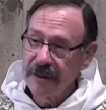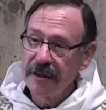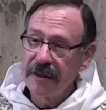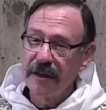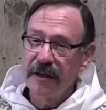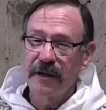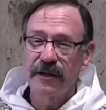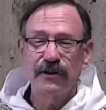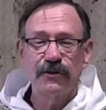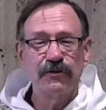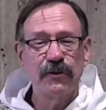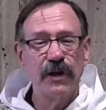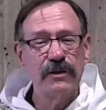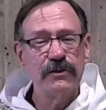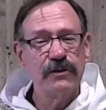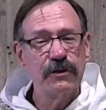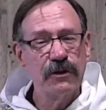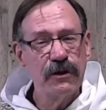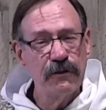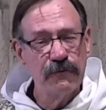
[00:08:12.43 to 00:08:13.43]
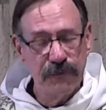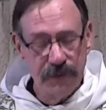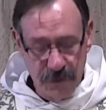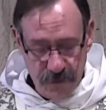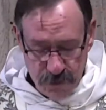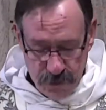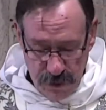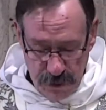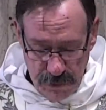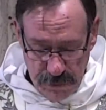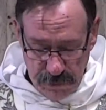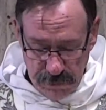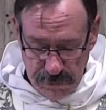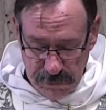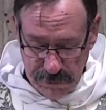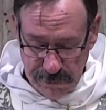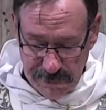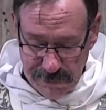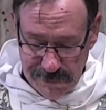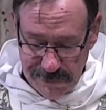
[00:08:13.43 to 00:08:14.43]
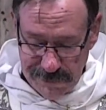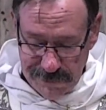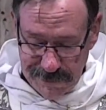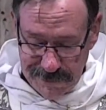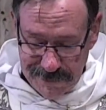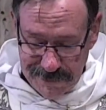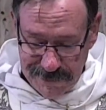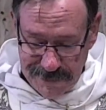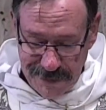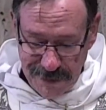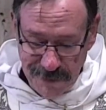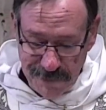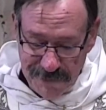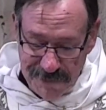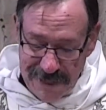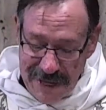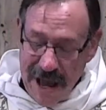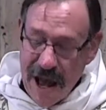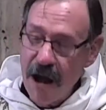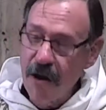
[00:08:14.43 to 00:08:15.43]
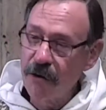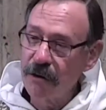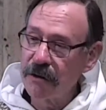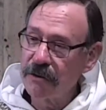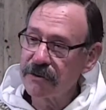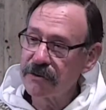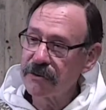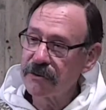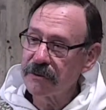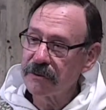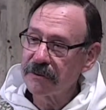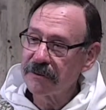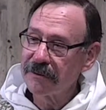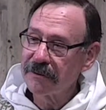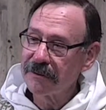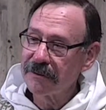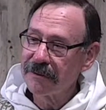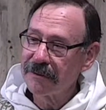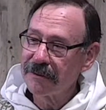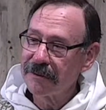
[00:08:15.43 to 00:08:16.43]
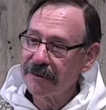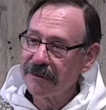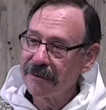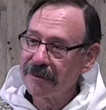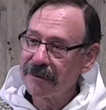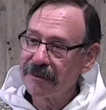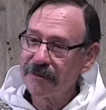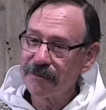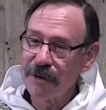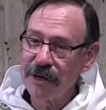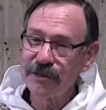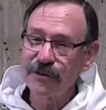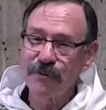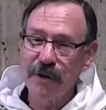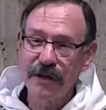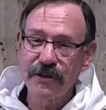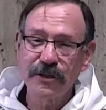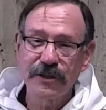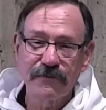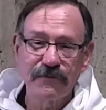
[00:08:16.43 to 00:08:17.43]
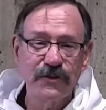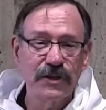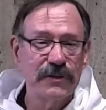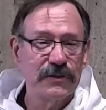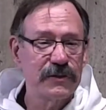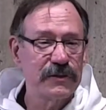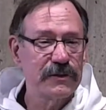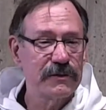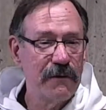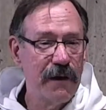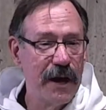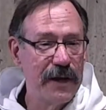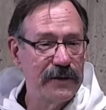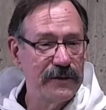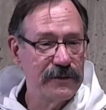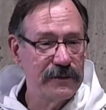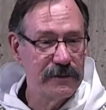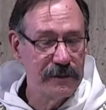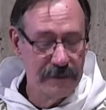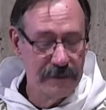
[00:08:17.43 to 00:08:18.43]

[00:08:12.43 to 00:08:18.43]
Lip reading: and to trust her future, and hopefully ours, to the resurrection of Jesus Christ.